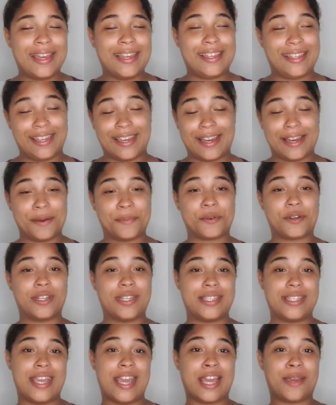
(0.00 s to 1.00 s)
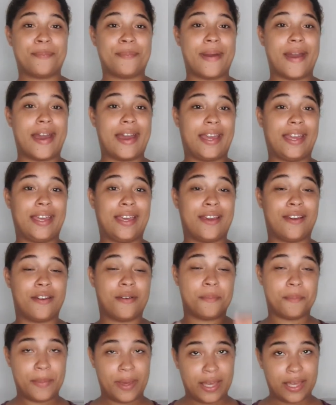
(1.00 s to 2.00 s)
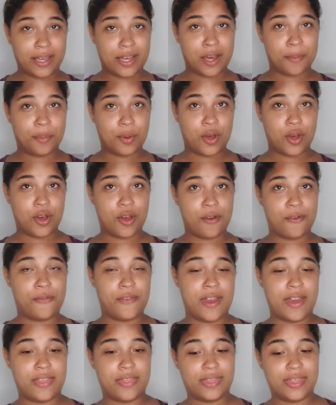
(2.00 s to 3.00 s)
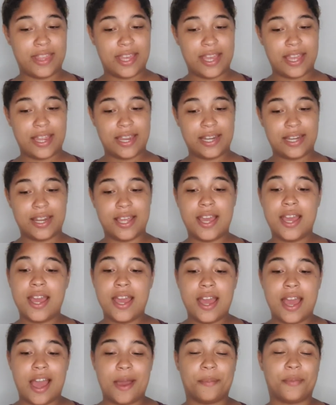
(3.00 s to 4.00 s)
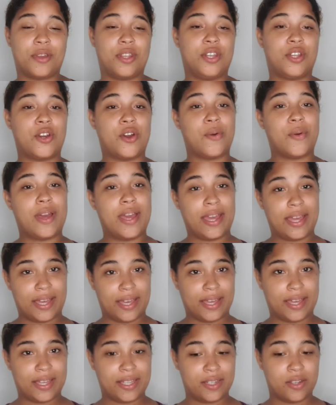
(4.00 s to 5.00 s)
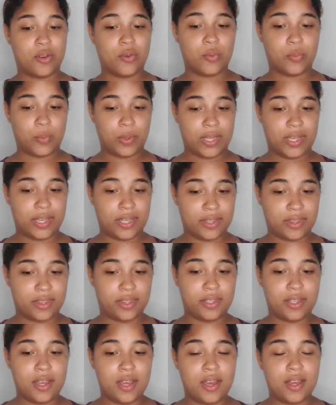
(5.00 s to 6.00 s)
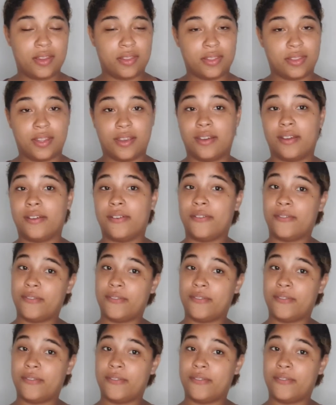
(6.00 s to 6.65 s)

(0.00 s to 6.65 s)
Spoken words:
Yeah, I'm gonna take my makeup off and then I'm gonna go ahead with the